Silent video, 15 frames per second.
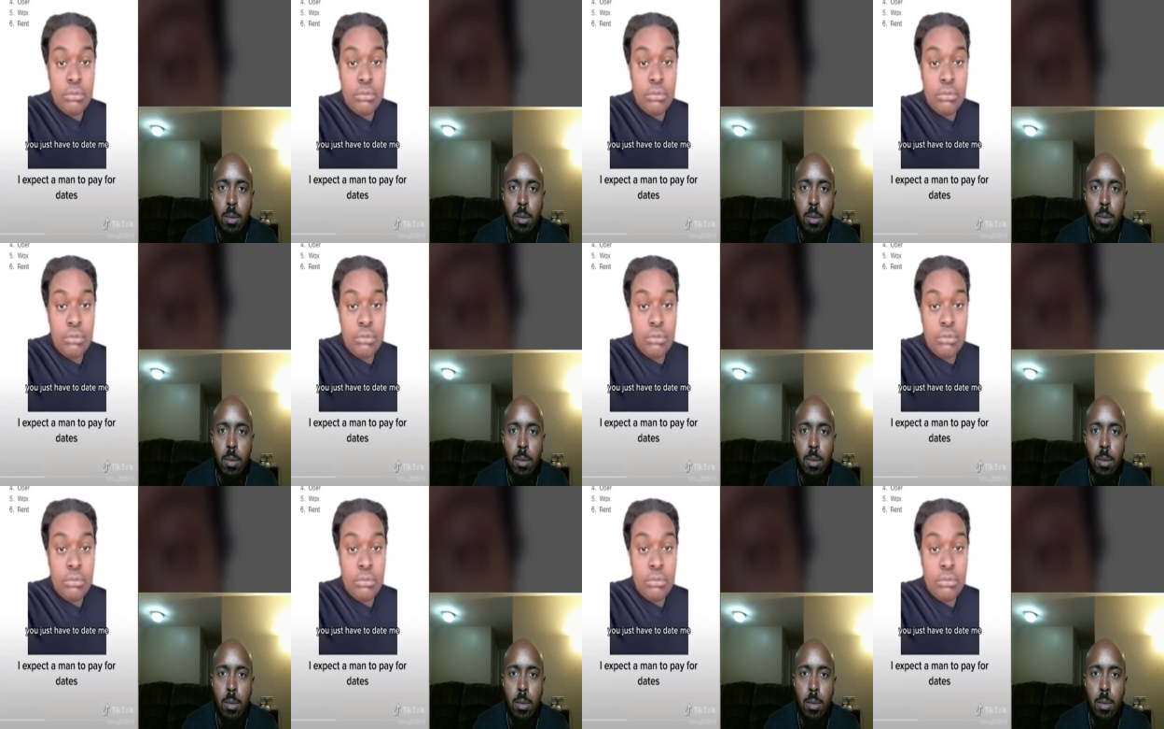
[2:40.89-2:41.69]
Speaker 1: You can't
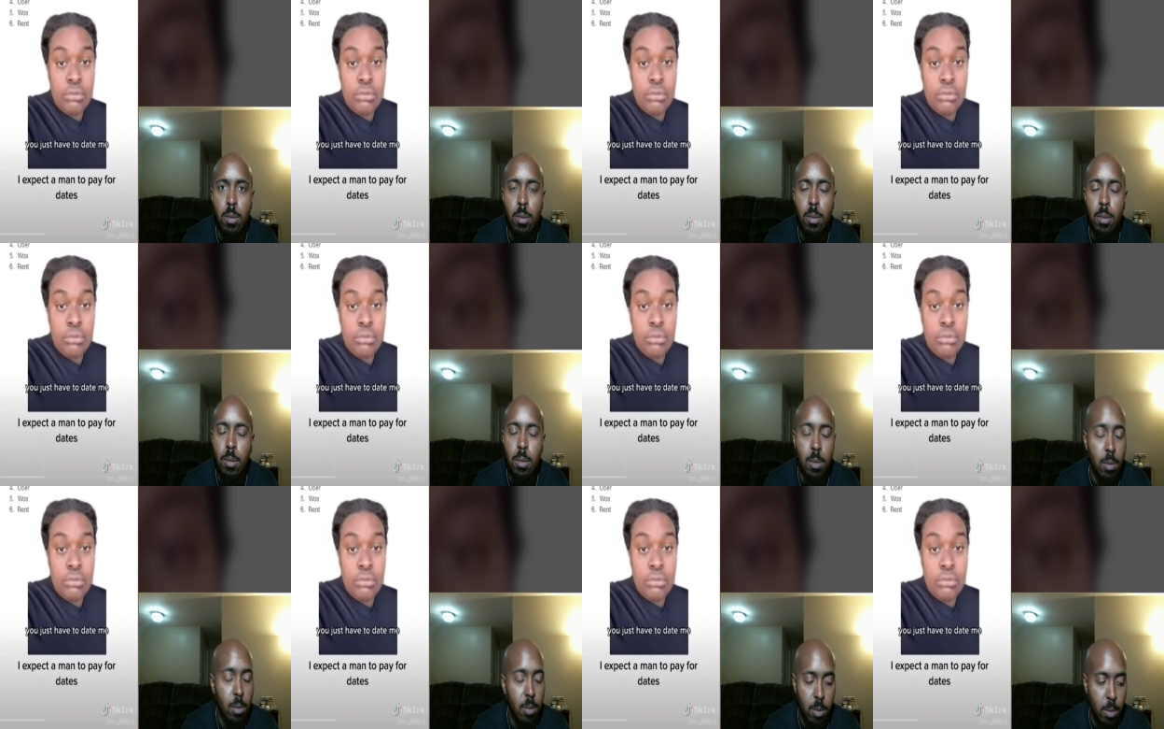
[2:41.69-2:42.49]
make this shit up.
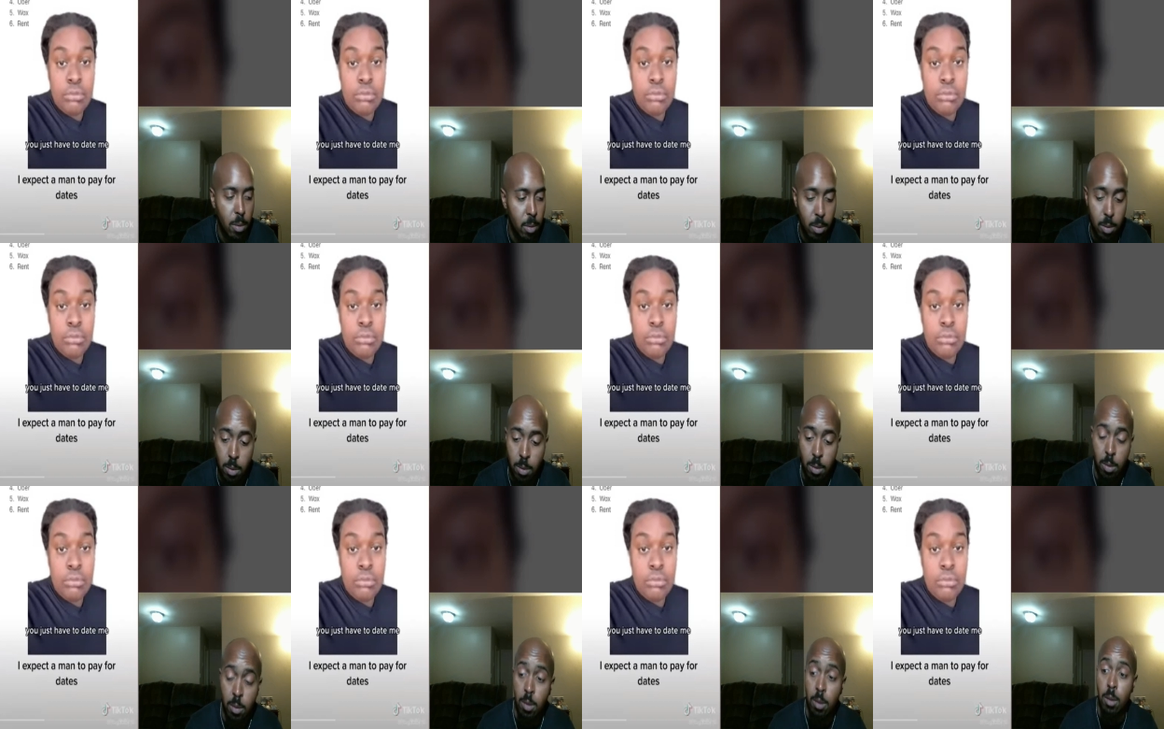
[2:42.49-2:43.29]
You
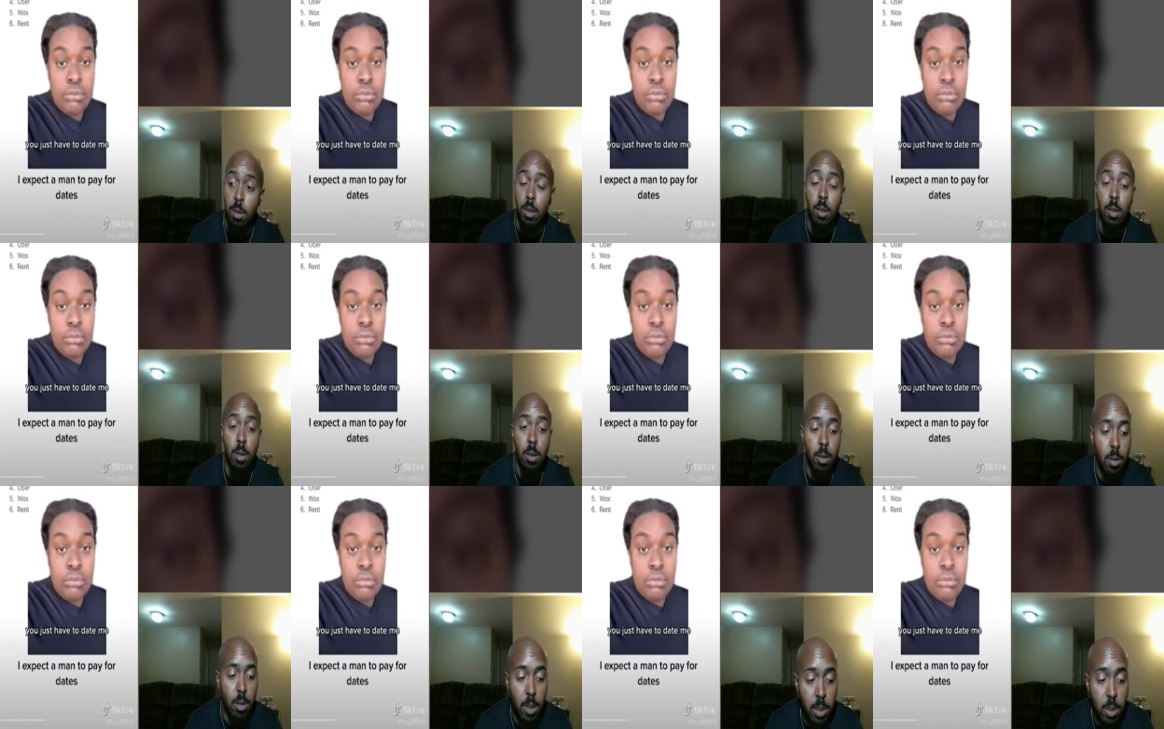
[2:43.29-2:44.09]
can't make this shit up.
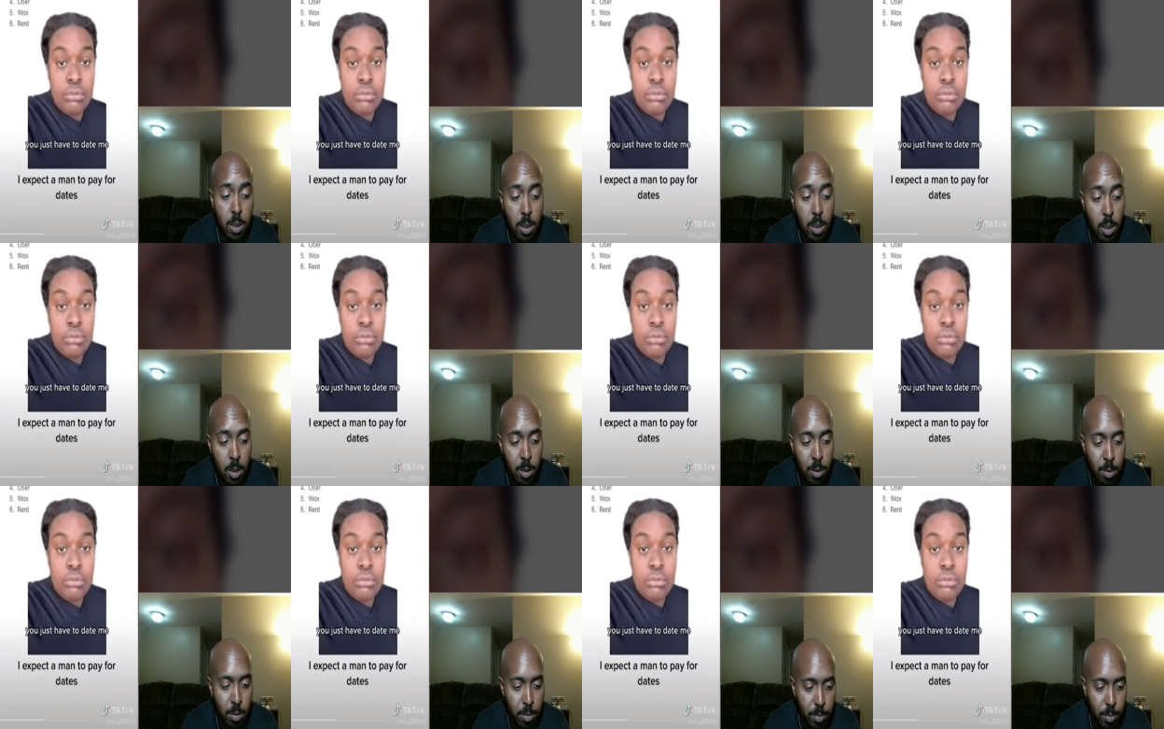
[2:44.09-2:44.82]
Let's continue.